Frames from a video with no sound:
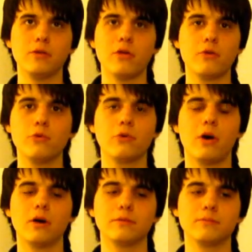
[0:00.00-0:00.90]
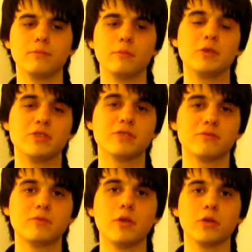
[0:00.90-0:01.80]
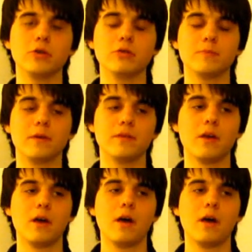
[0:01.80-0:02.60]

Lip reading: not Hoegaarden, which is still good, but